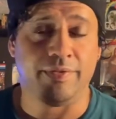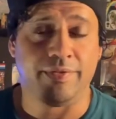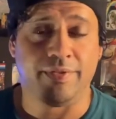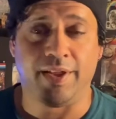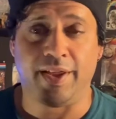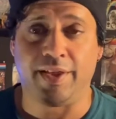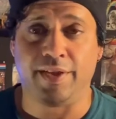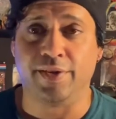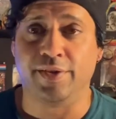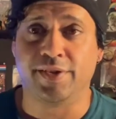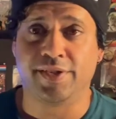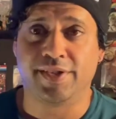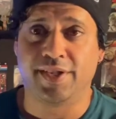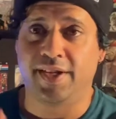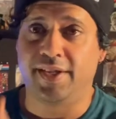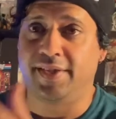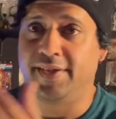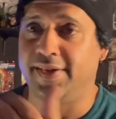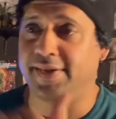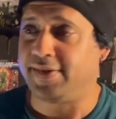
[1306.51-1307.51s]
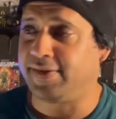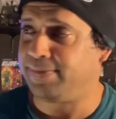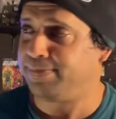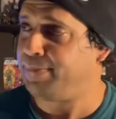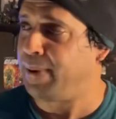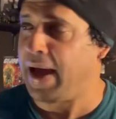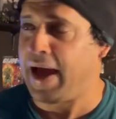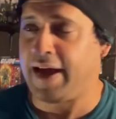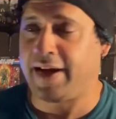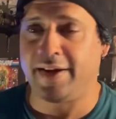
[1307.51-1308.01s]
Like you see this
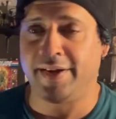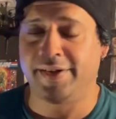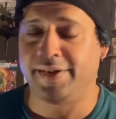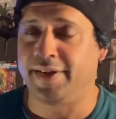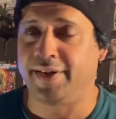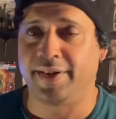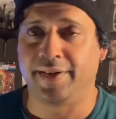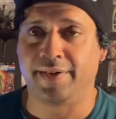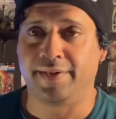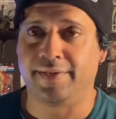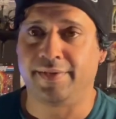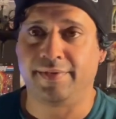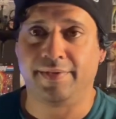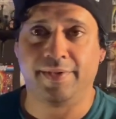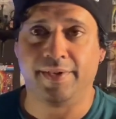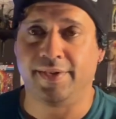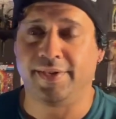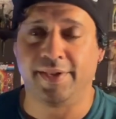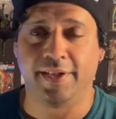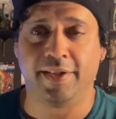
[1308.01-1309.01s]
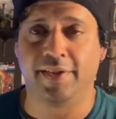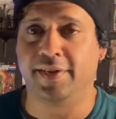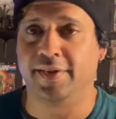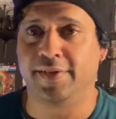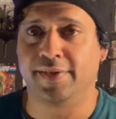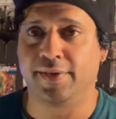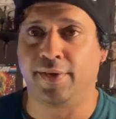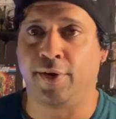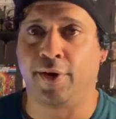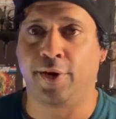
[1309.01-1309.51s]
packaging, you see
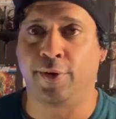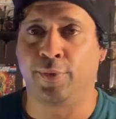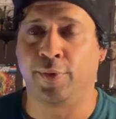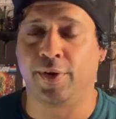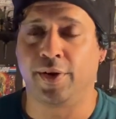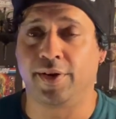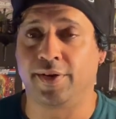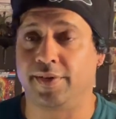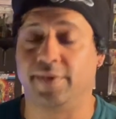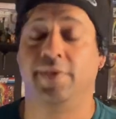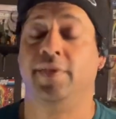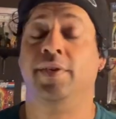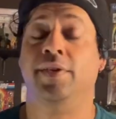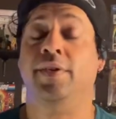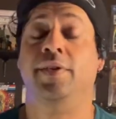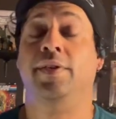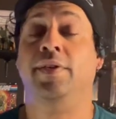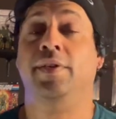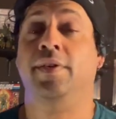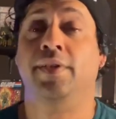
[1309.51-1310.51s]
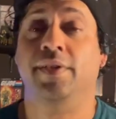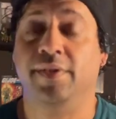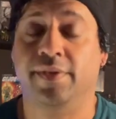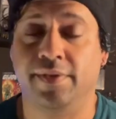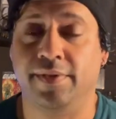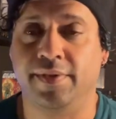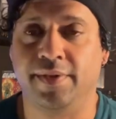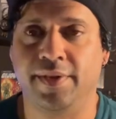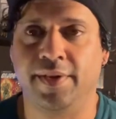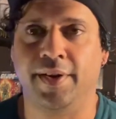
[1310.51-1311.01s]
this artwork, you, you,
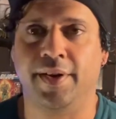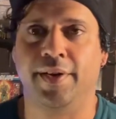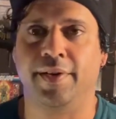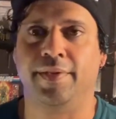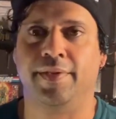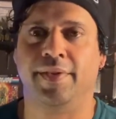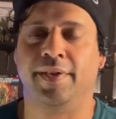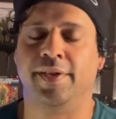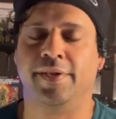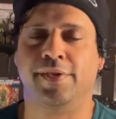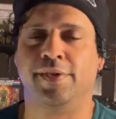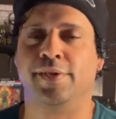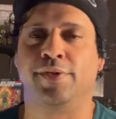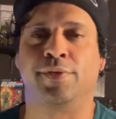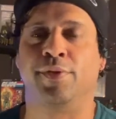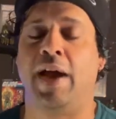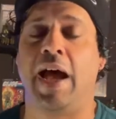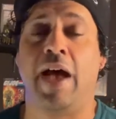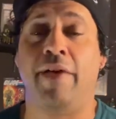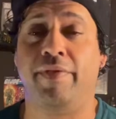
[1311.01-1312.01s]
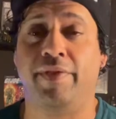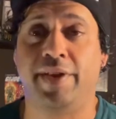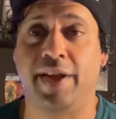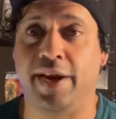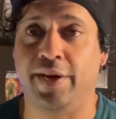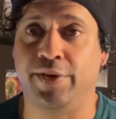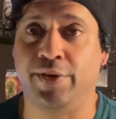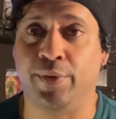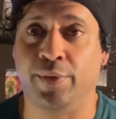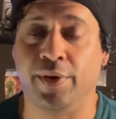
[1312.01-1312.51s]
you know, you just
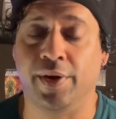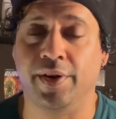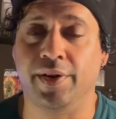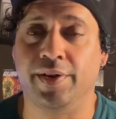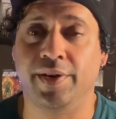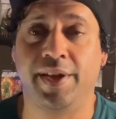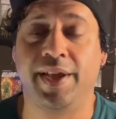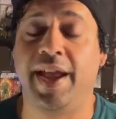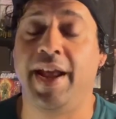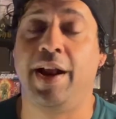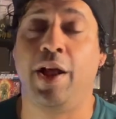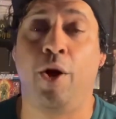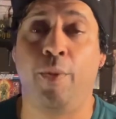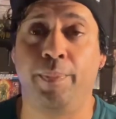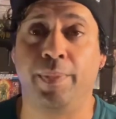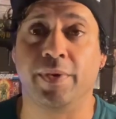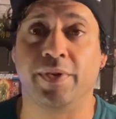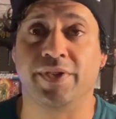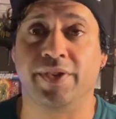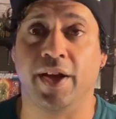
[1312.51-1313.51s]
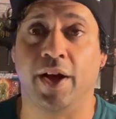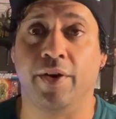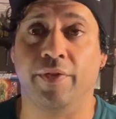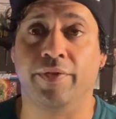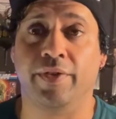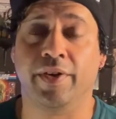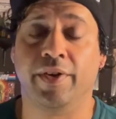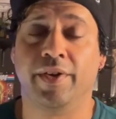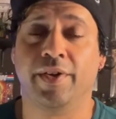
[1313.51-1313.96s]
gravitate toward it. You can't help yourself.